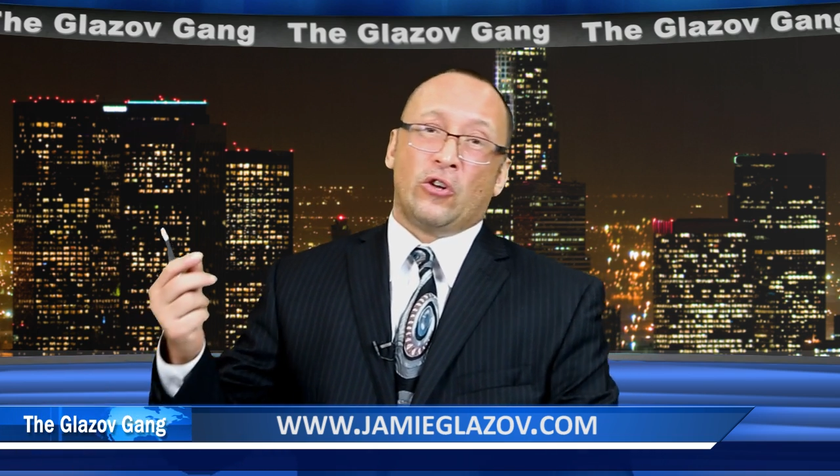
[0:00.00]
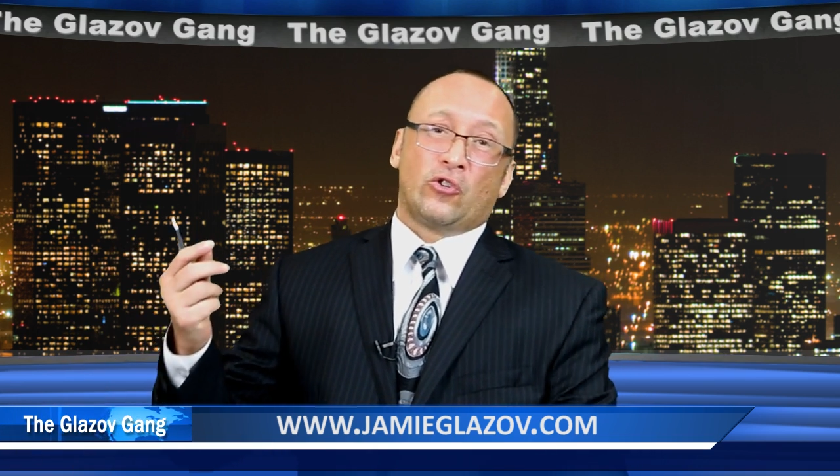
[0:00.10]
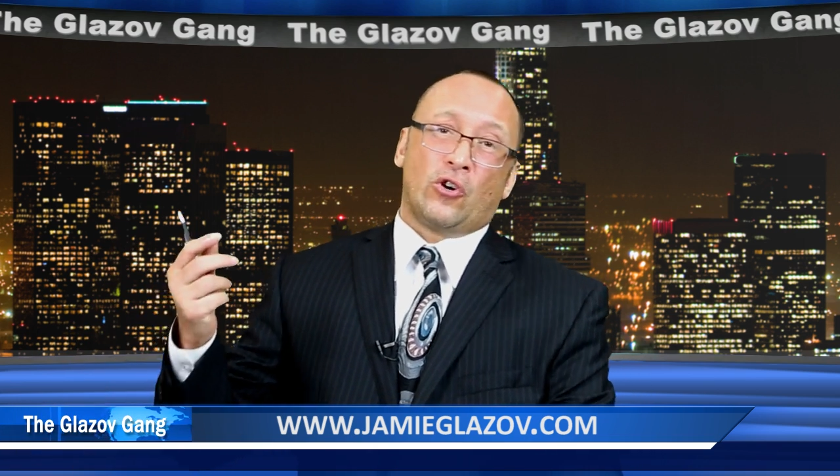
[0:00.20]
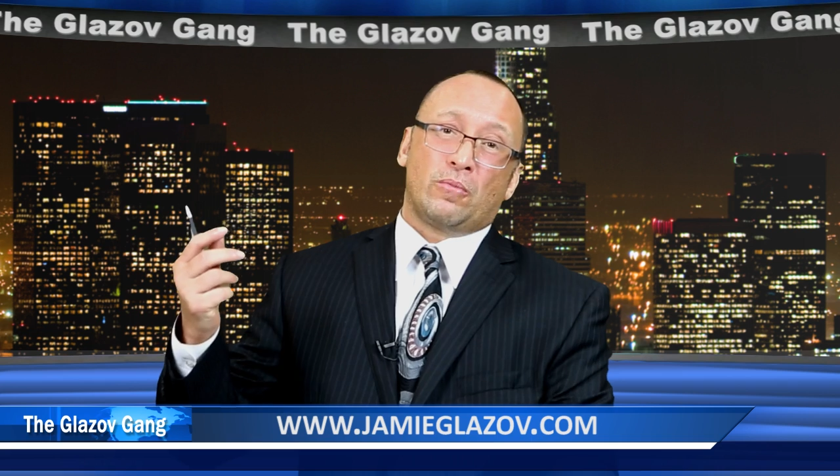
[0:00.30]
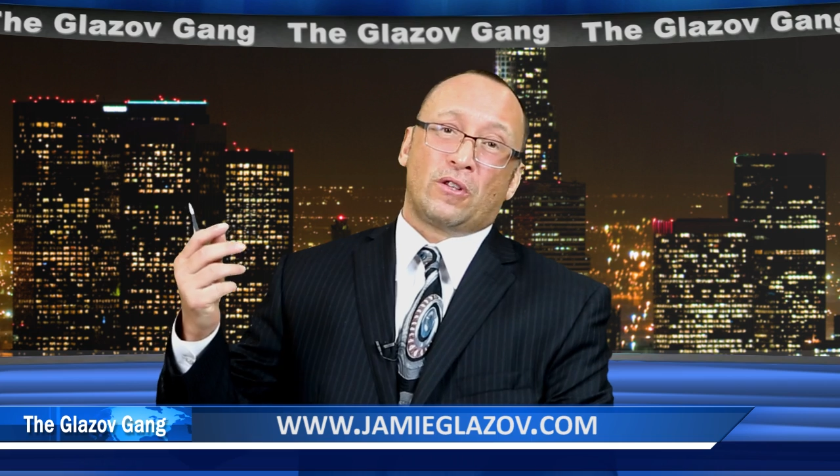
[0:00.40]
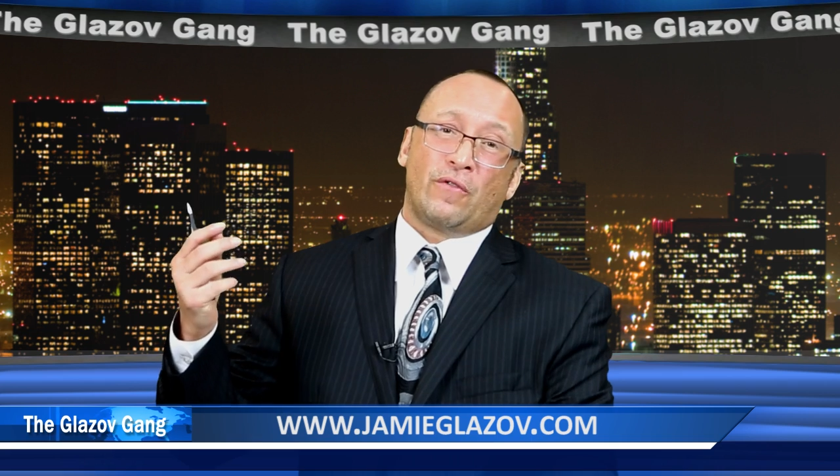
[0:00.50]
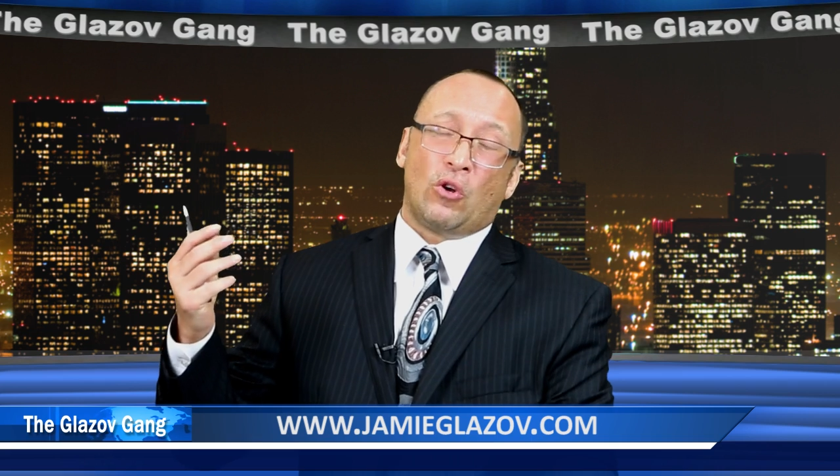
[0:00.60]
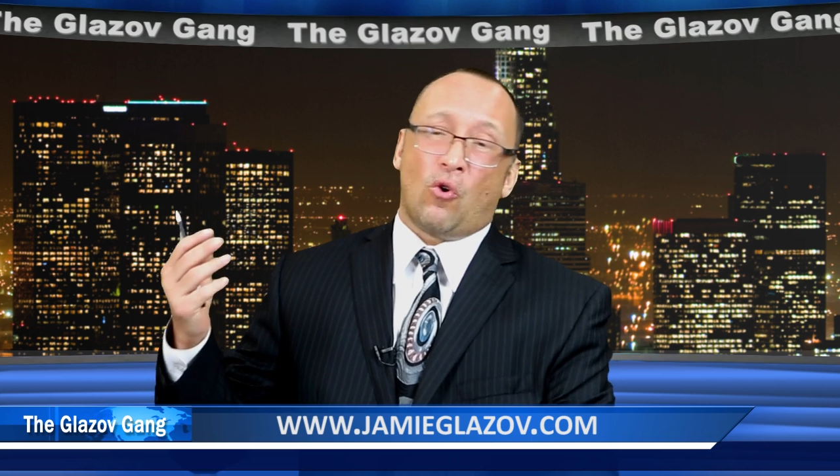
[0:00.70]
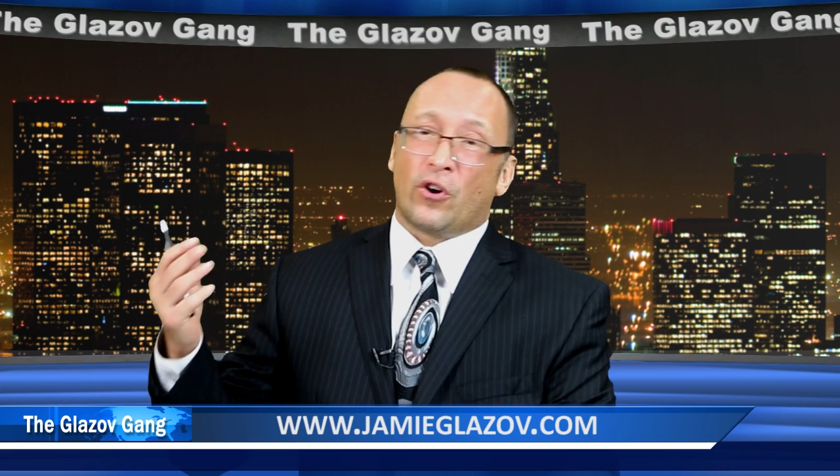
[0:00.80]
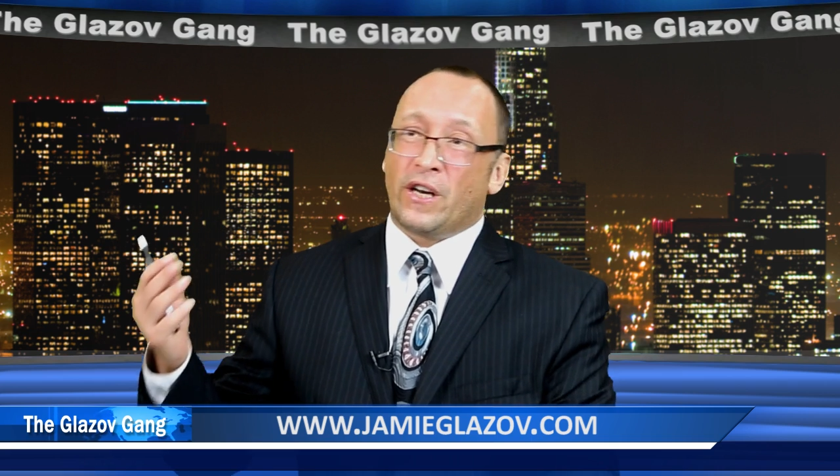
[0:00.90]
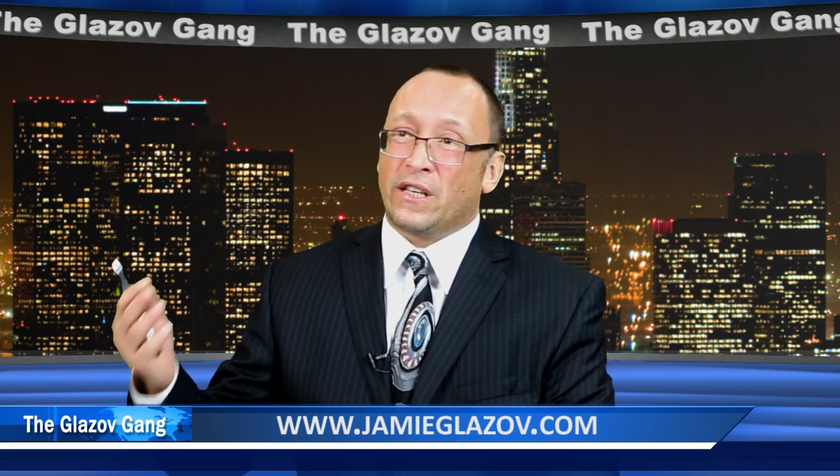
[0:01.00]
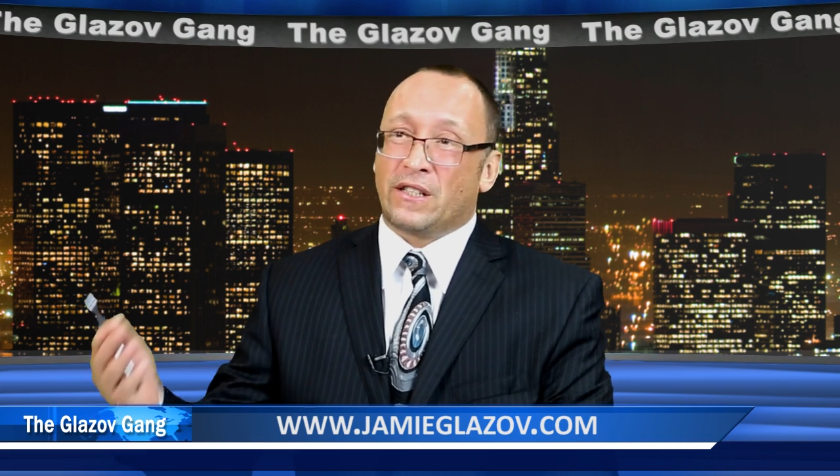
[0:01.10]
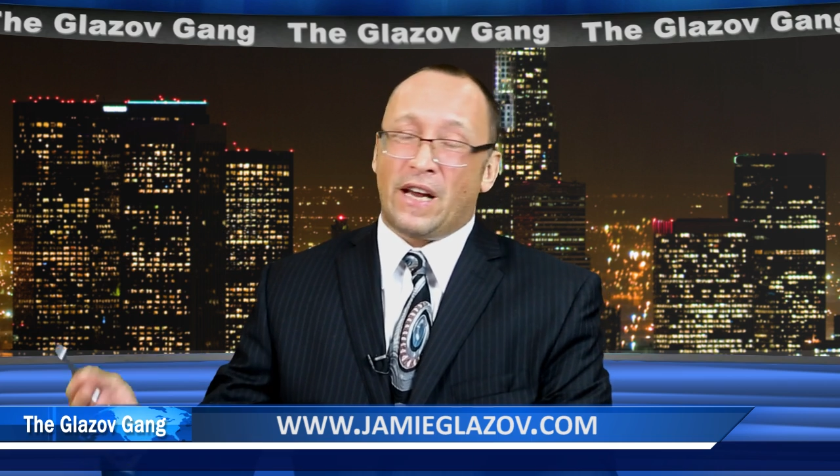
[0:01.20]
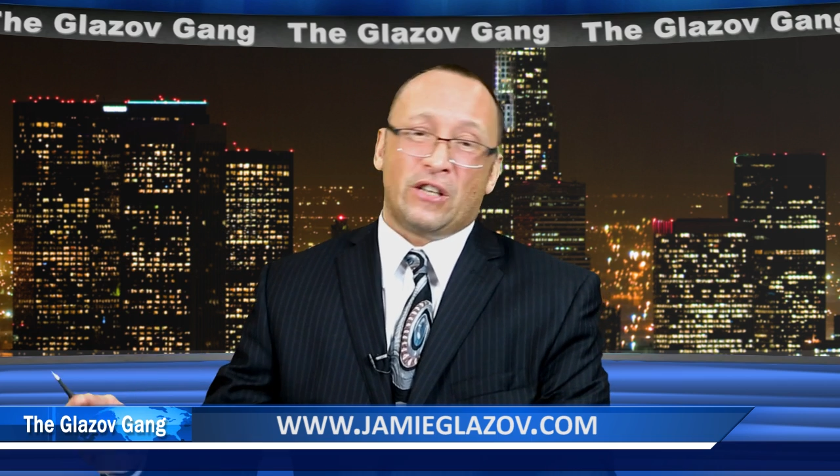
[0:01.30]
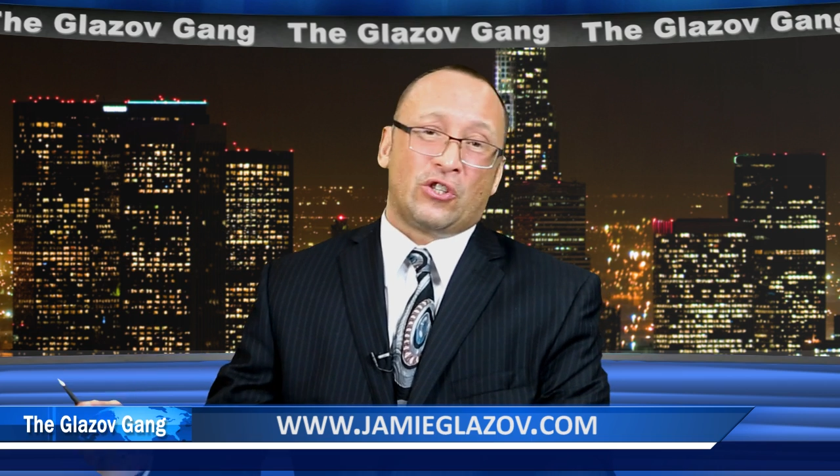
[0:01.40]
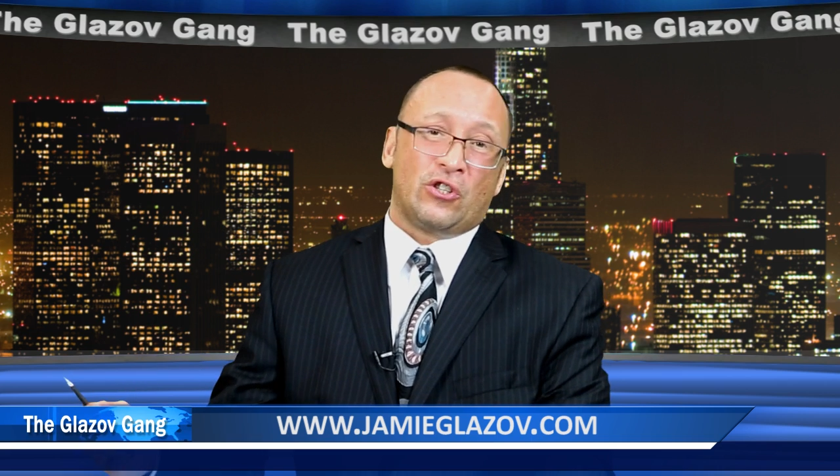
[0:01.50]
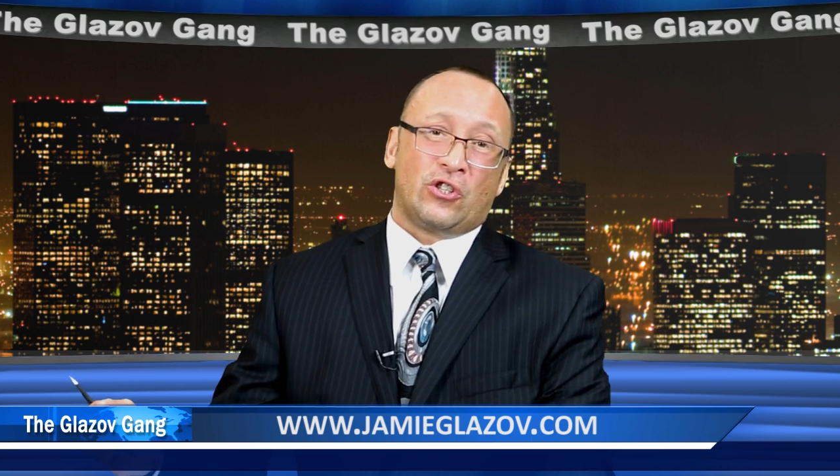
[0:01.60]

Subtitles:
in terms of the organization